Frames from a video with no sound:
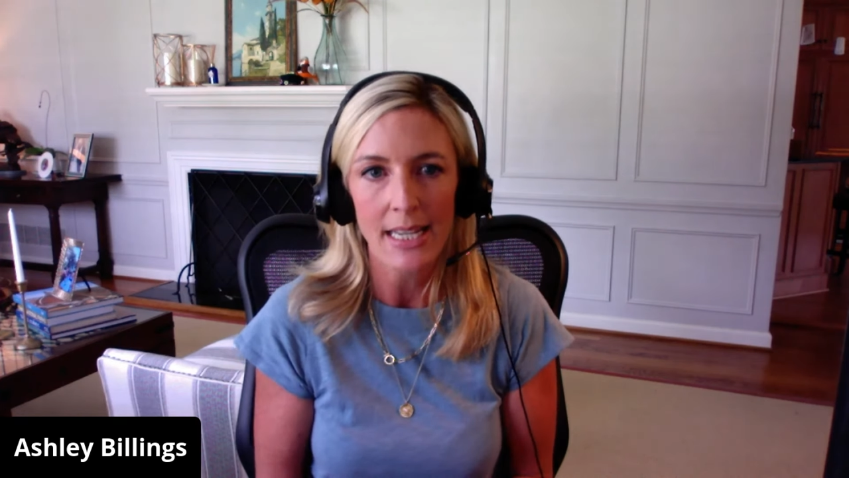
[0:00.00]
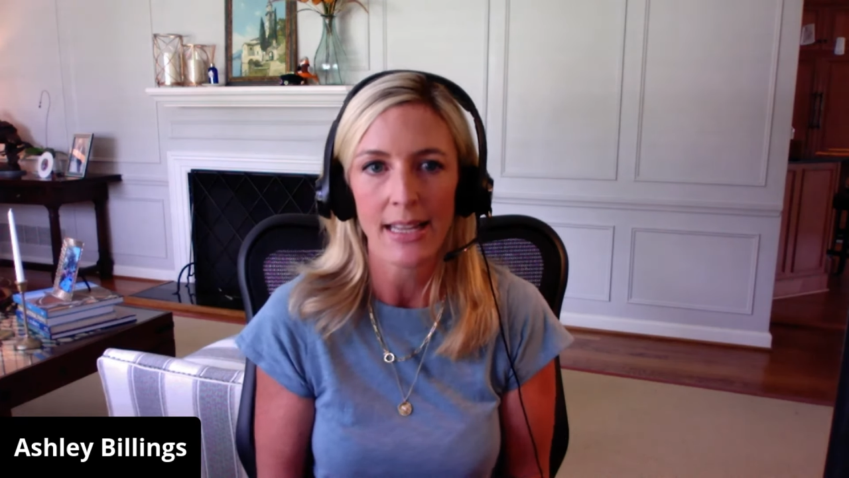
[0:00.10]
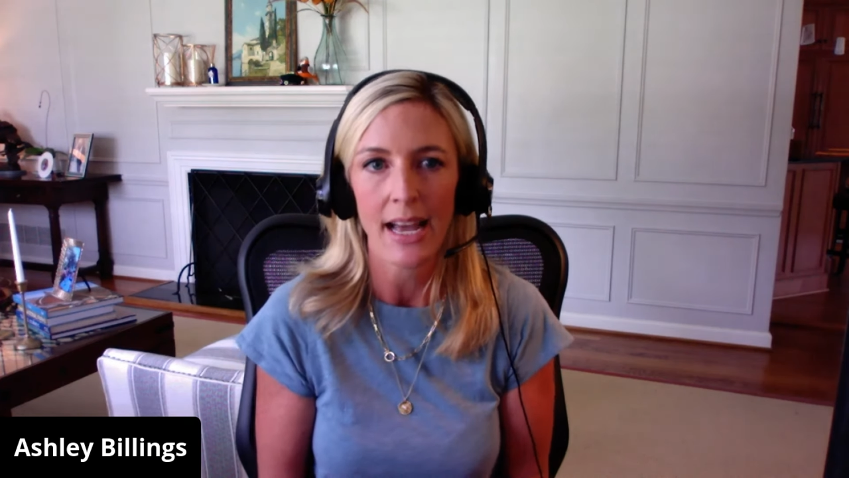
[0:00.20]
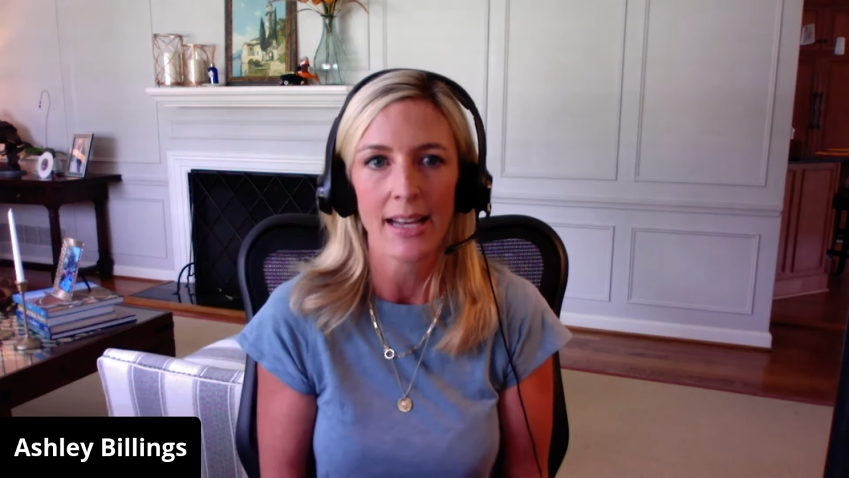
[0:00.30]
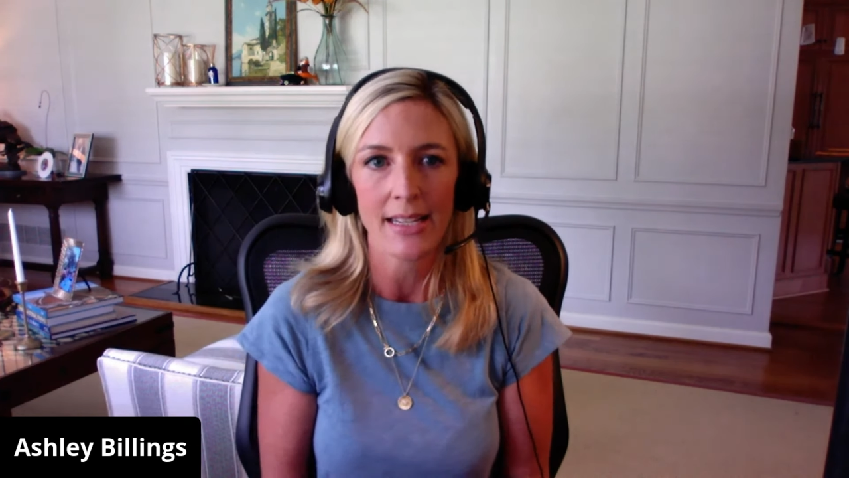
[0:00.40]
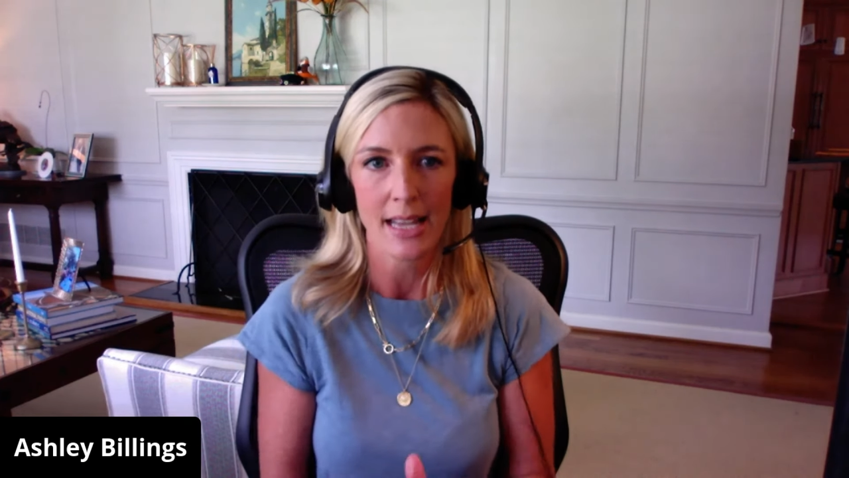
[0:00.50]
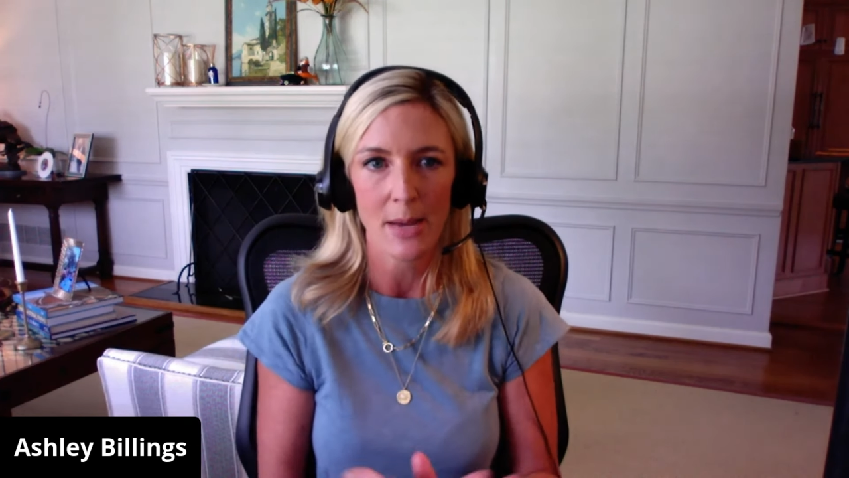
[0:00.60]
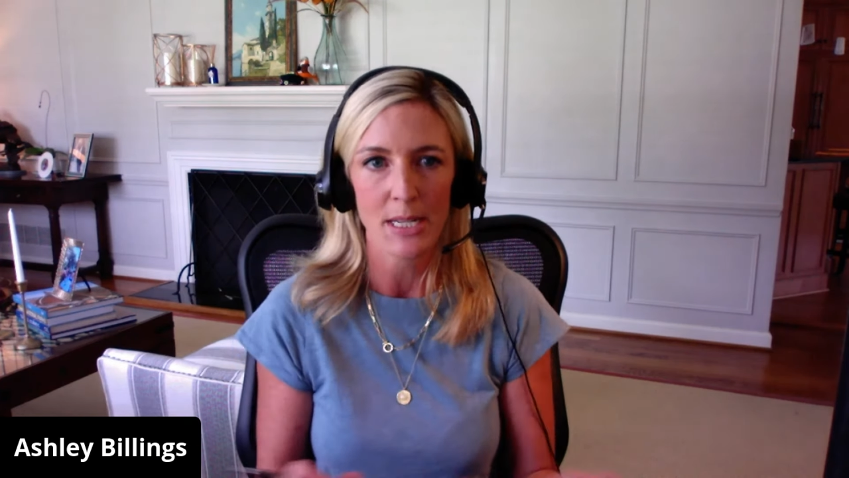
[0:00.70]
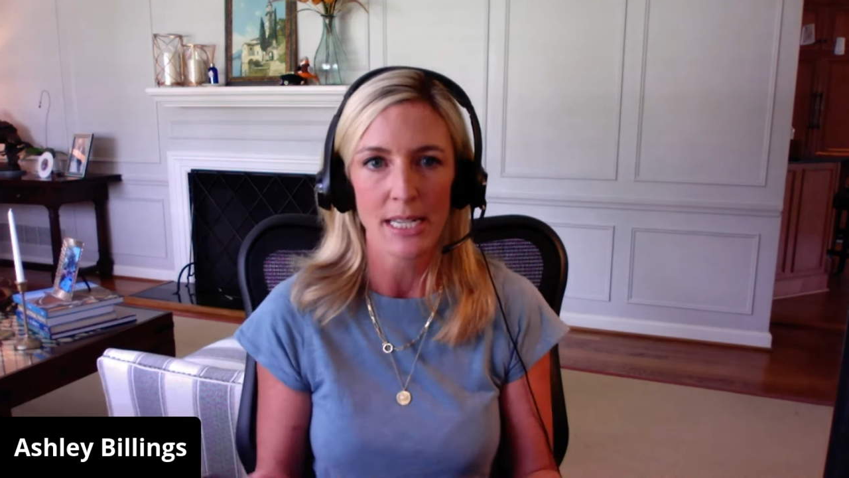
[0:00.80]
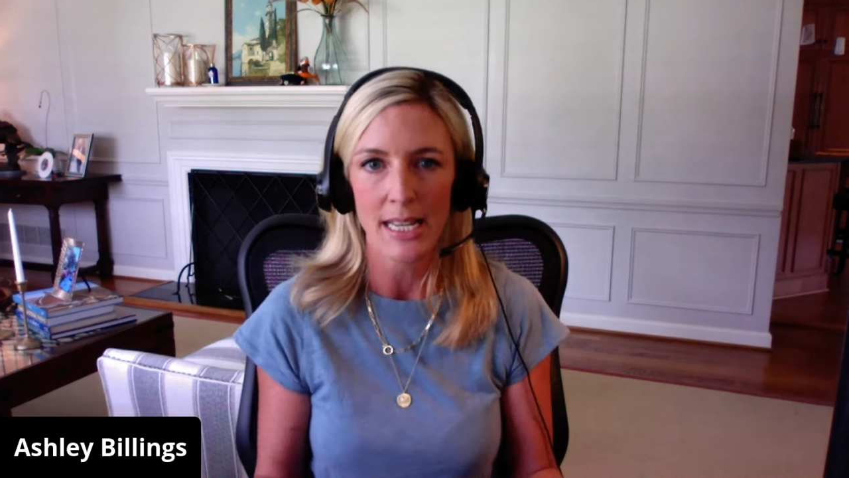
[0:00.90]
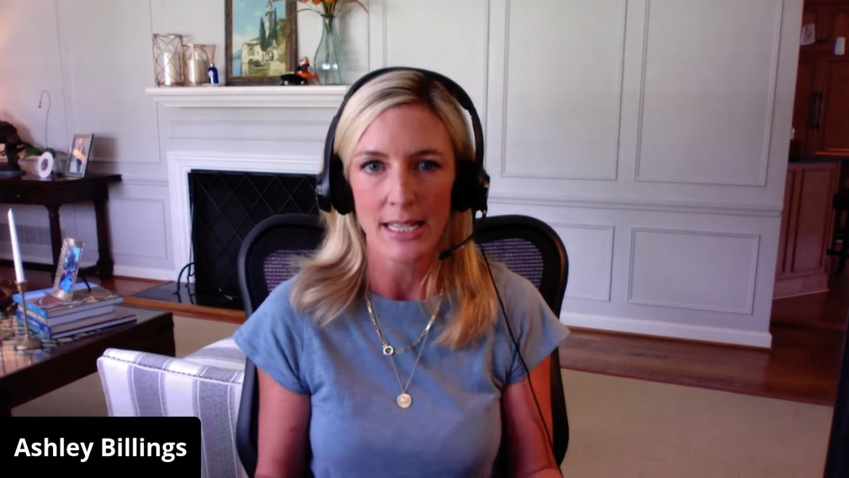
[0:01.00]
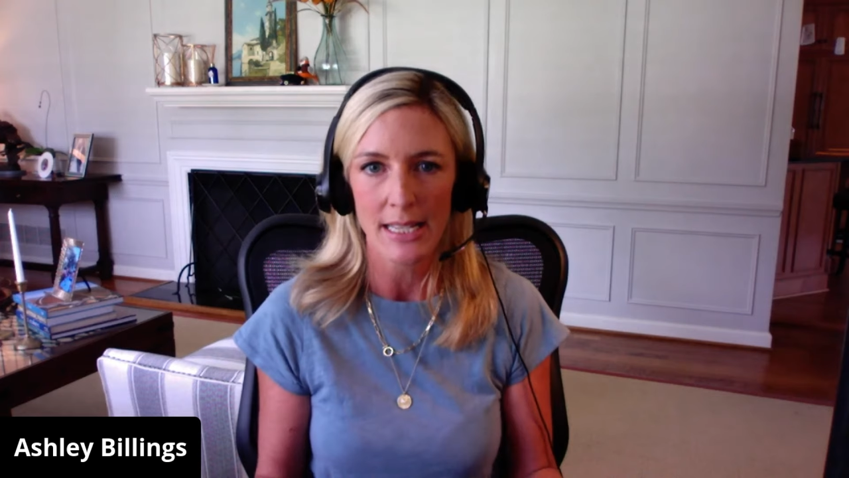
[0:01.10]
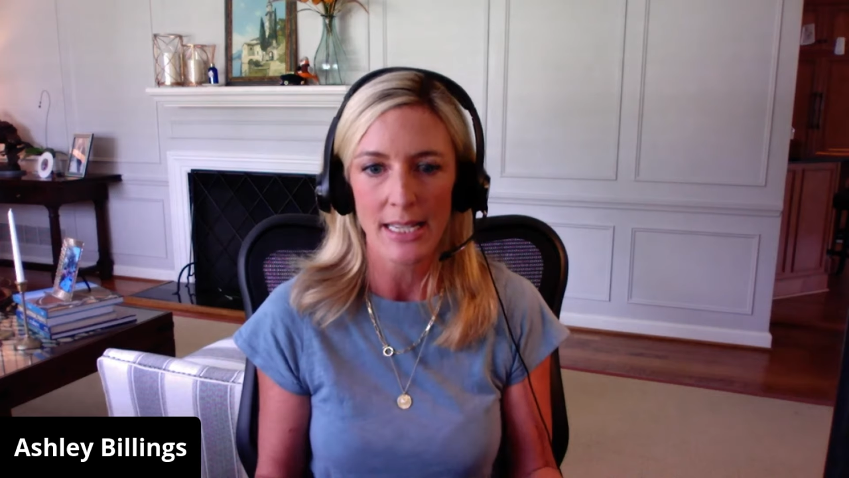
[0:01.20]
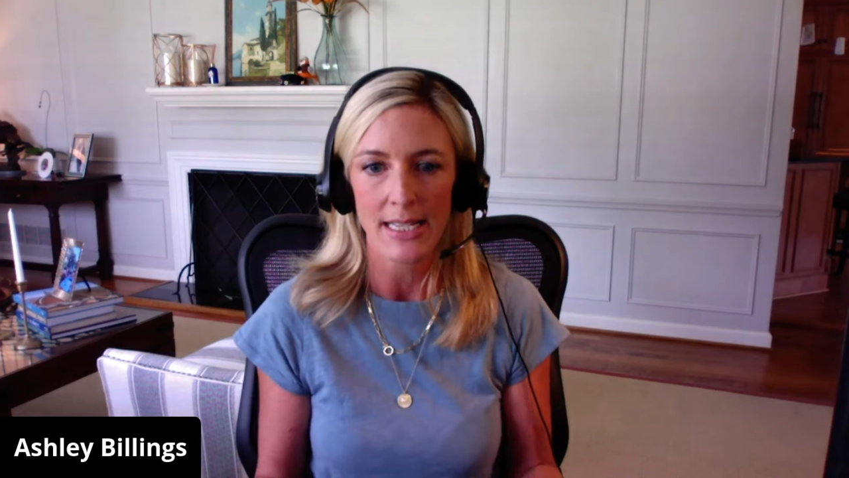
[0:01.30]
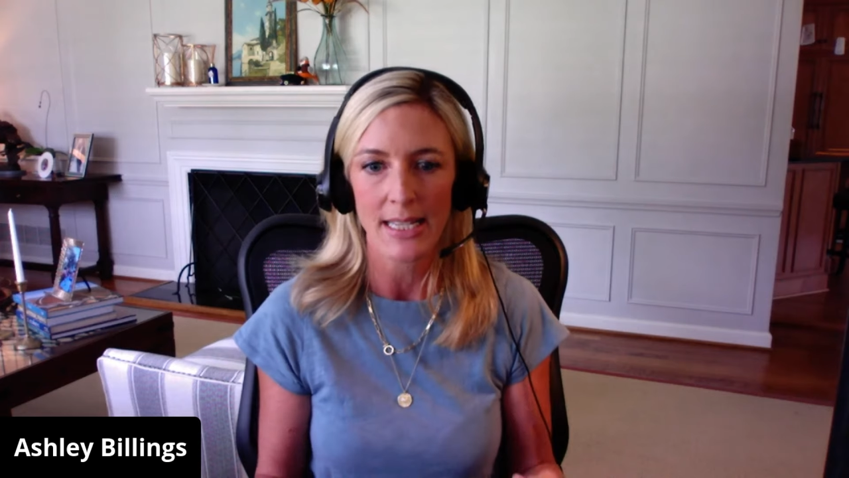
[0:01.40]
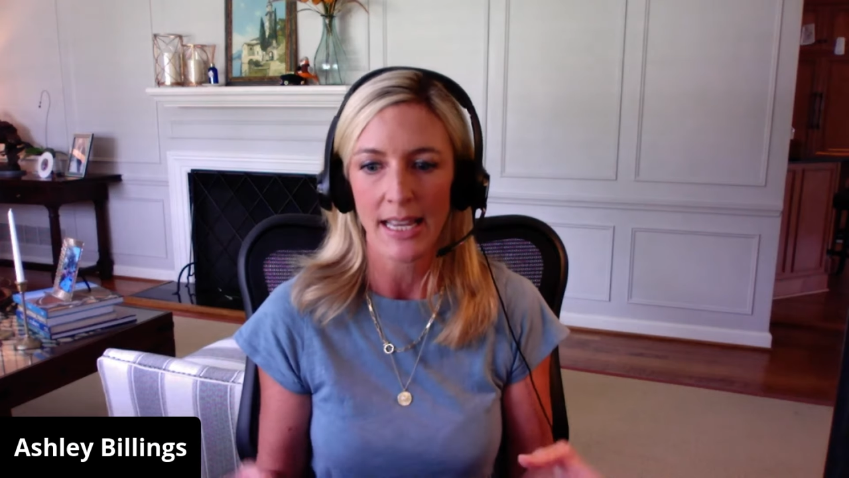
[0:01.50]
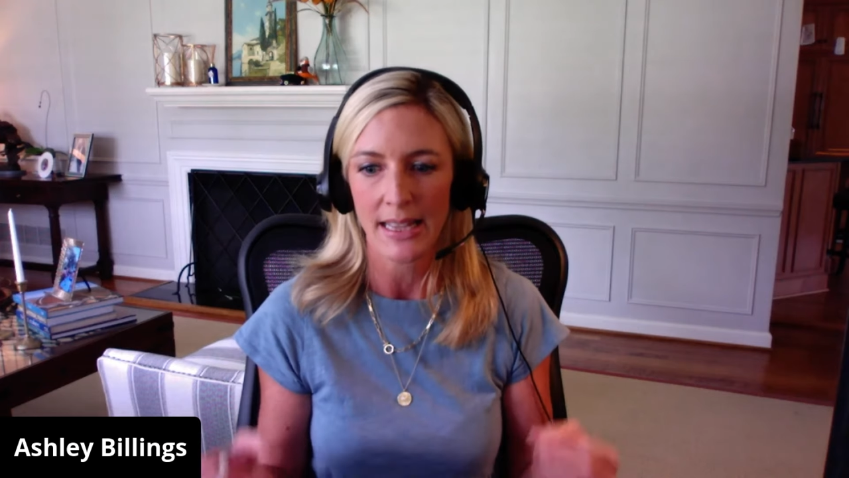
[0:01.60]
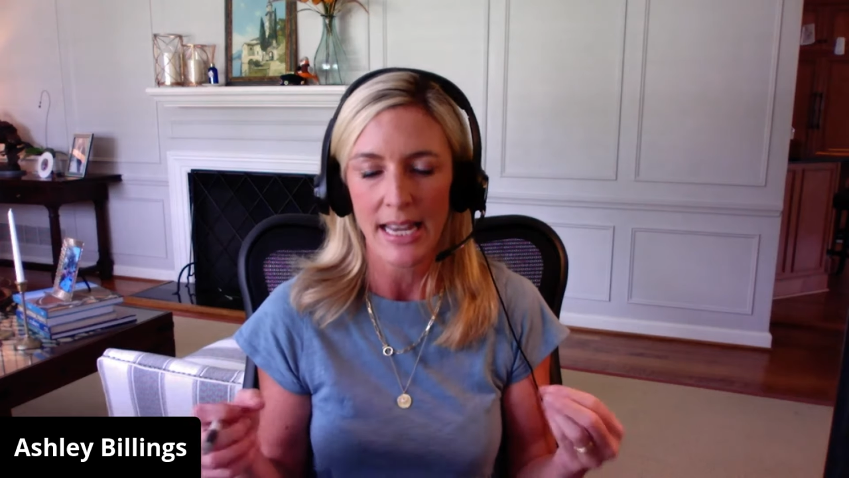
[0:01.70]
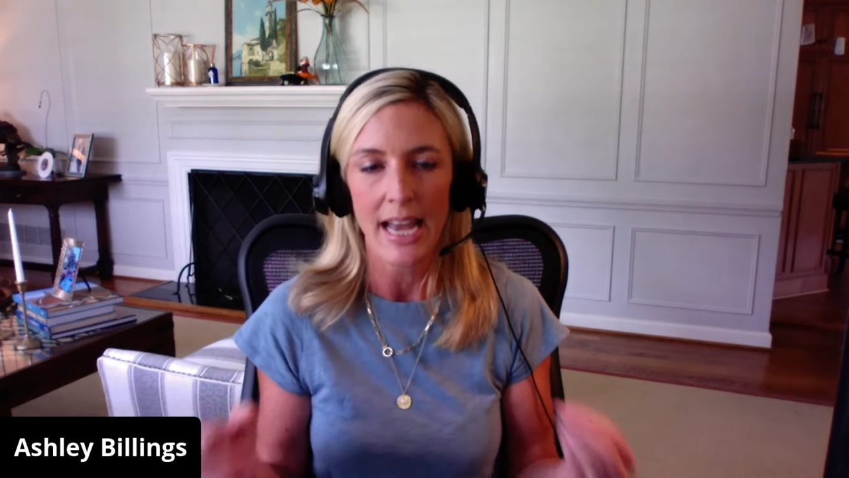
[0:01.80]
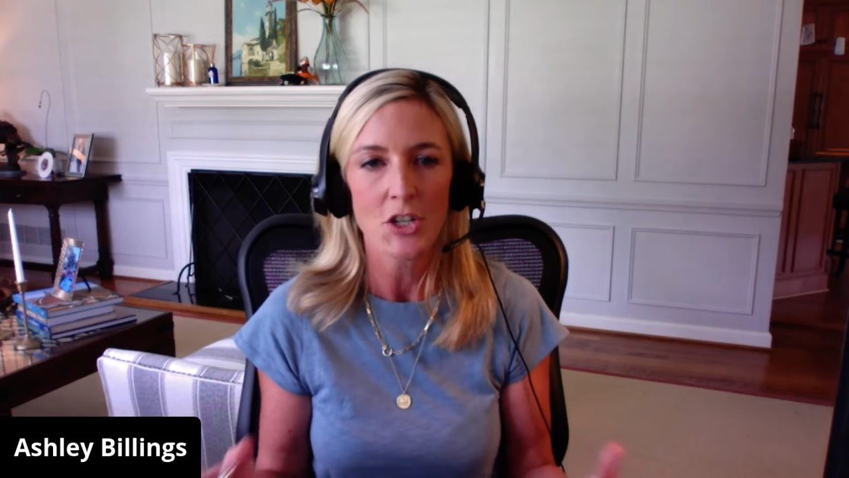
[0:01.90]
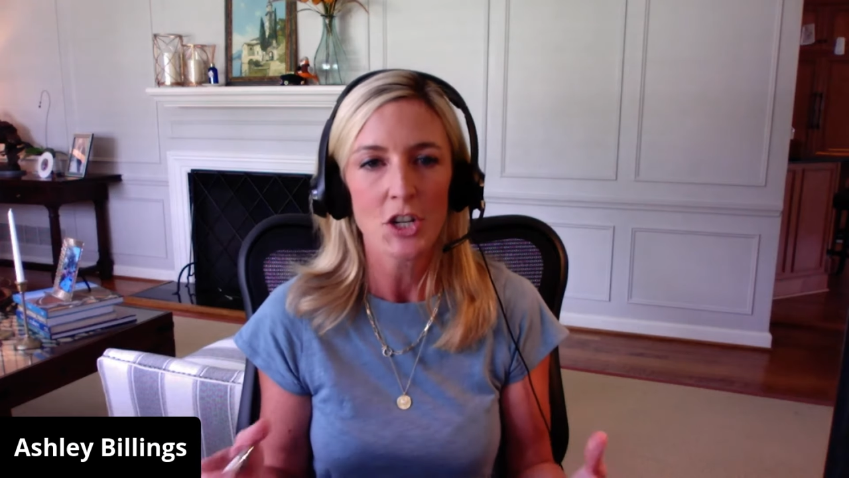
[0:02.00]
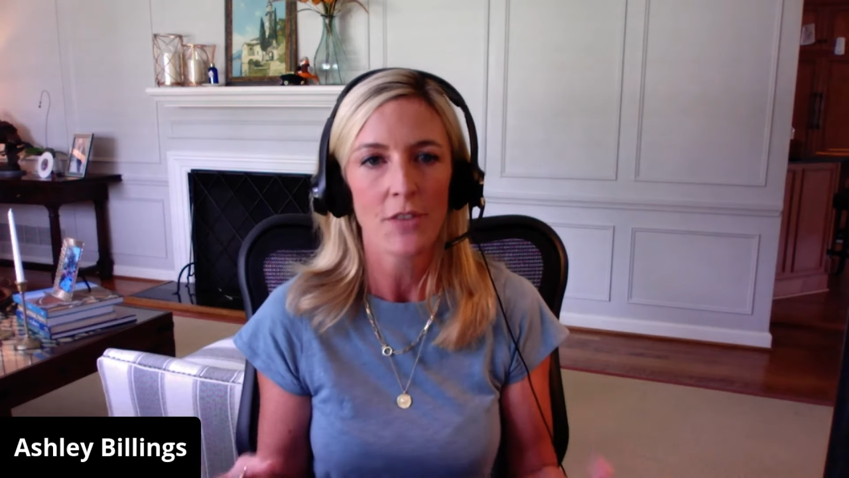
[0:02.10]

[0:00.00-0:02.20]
and that assignment desk is like the engine